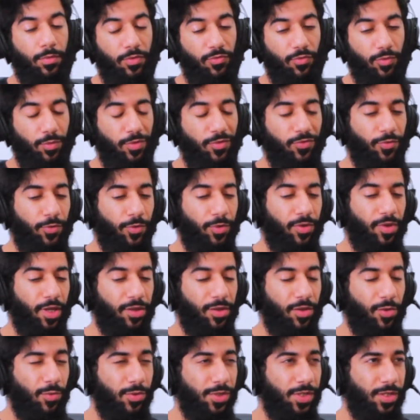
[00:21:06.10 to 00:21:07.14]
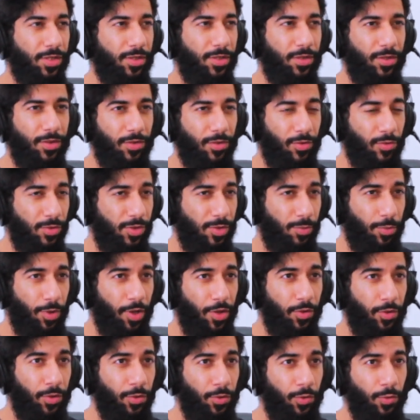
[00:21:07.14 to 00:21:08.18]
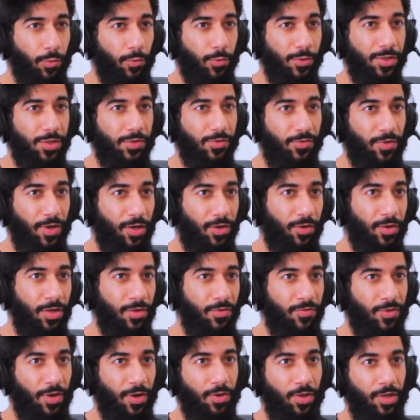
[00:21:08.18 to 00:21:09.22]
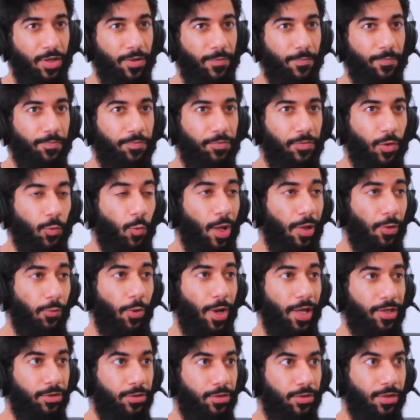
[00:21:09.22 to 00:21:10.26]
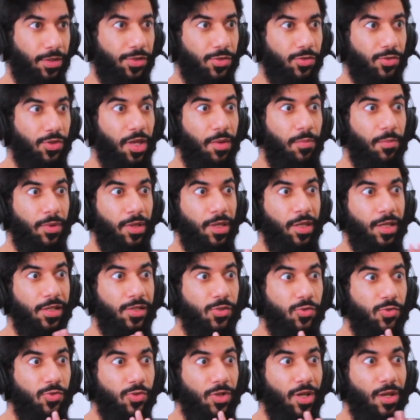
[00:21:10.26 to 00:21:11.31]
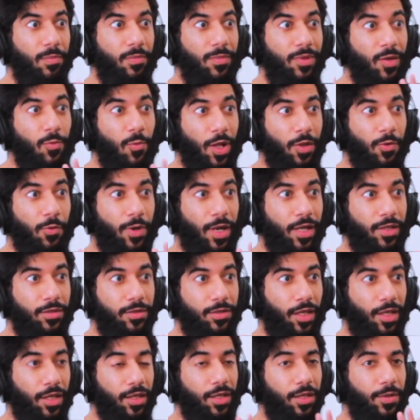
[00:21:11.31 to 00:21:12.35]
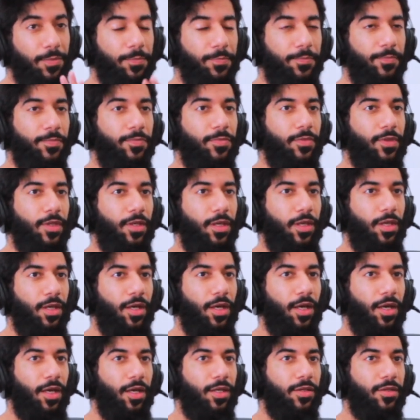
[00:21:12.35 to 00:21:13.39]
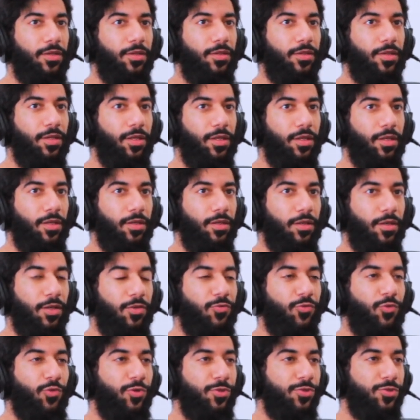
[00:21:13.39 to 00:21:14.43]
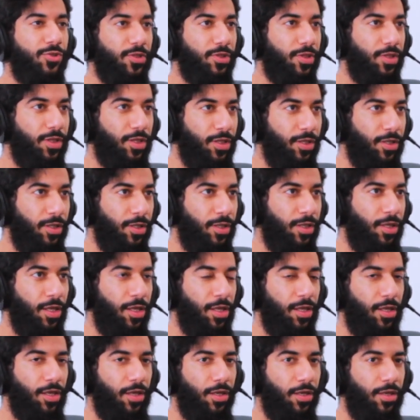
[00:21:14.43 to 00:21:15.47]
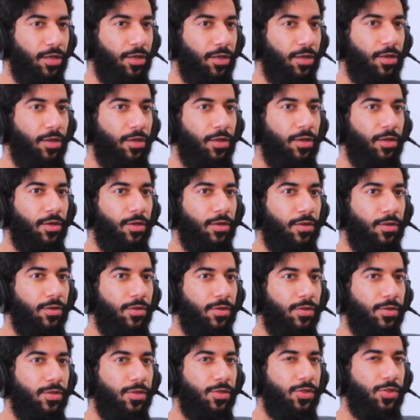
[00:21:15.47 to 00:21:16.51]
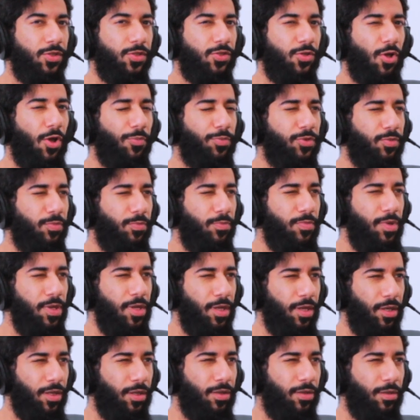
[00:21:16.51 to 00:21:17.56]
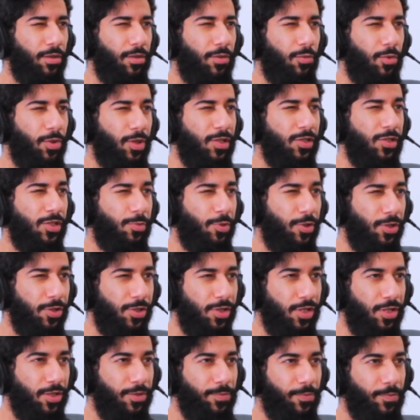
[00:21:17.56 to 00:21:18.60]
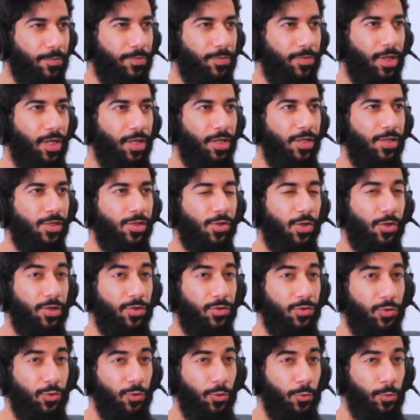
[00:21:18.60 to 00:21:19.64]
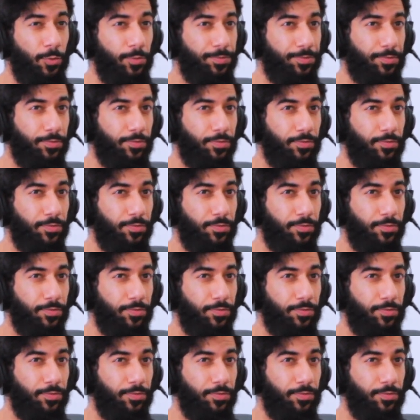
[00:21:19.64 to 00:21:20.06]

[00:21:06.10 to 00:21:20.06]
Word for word: even before that, there was, there was a brother who was very, very well read, extremely, extremely well read. And uh, unfortunately, he uh, stopped being a religious person and he started mm. to